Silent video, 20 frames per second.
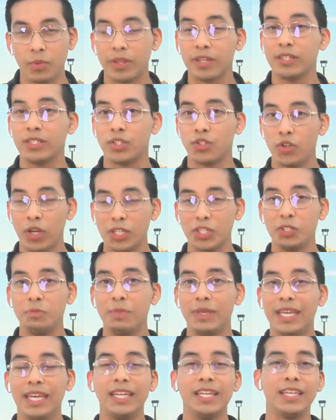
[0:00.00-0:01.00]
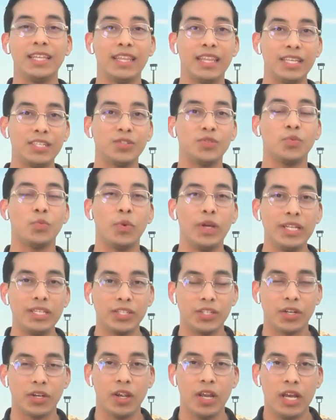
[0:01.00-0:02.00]
with construction beginning this
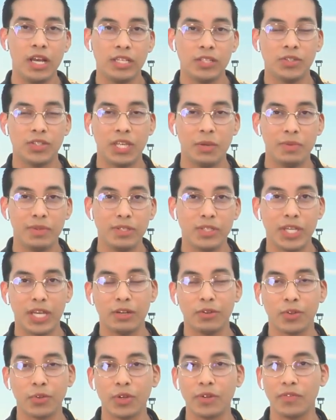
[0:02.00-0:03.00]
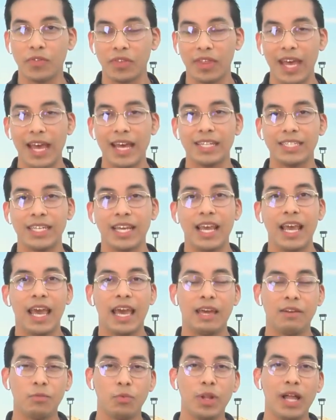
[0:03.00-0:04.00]
winter. So stay with News Channel 3 for that.
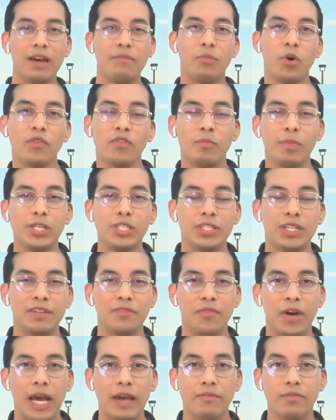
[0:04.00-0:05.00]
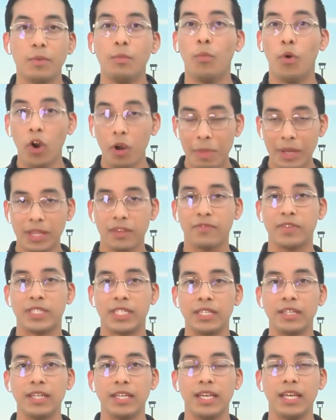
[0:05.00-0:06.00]
And we'll have more information at 5, more about the
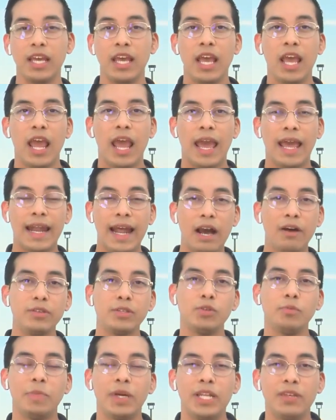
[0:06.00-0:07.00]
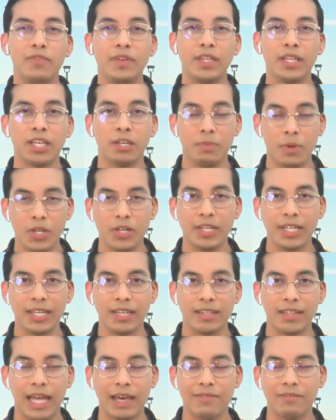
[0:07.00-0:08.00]
facility and how this will benefit the community.
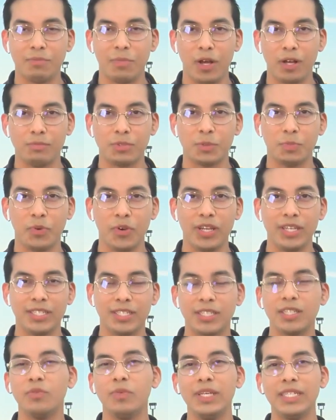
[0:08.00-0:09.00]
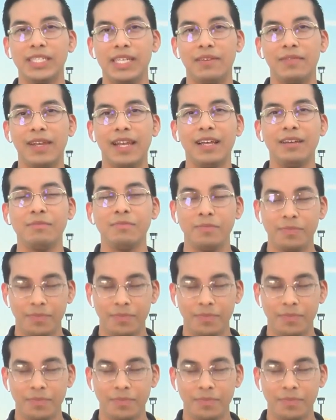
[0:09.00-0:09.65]
Live in Palm Springs, Luis Avila,